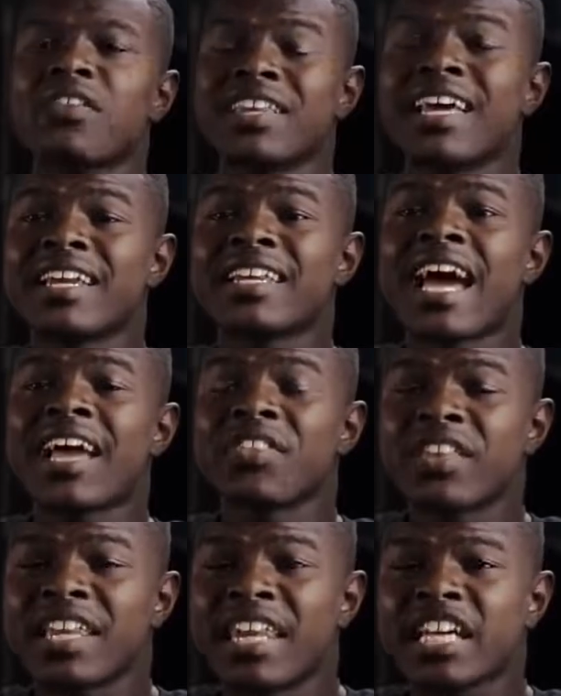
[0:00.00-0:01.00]
after that
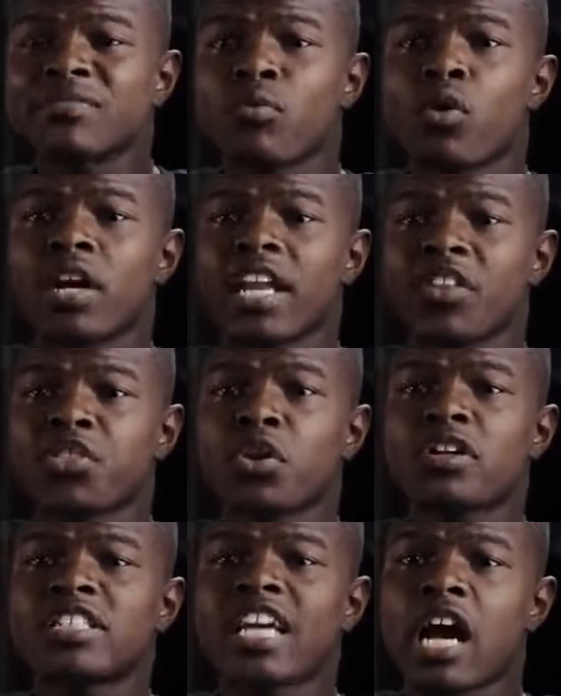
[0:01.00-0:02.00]
night, the next morning,
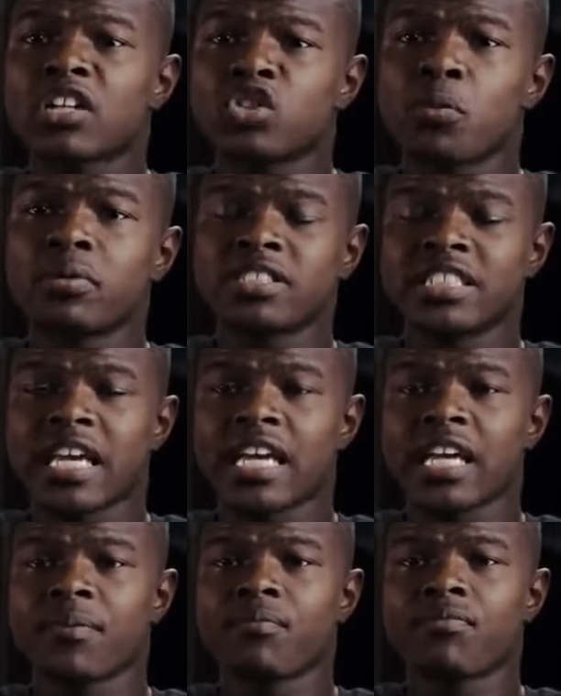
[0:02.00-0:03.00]
that Thursday, October the
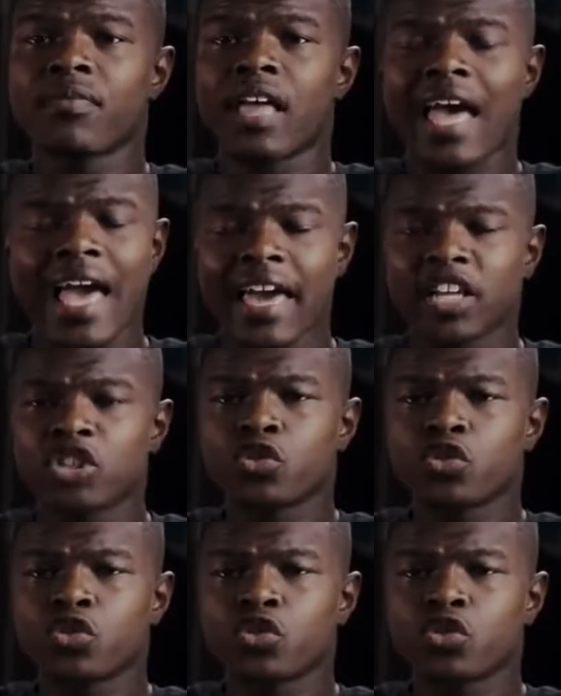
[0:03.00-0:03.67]
2nd, I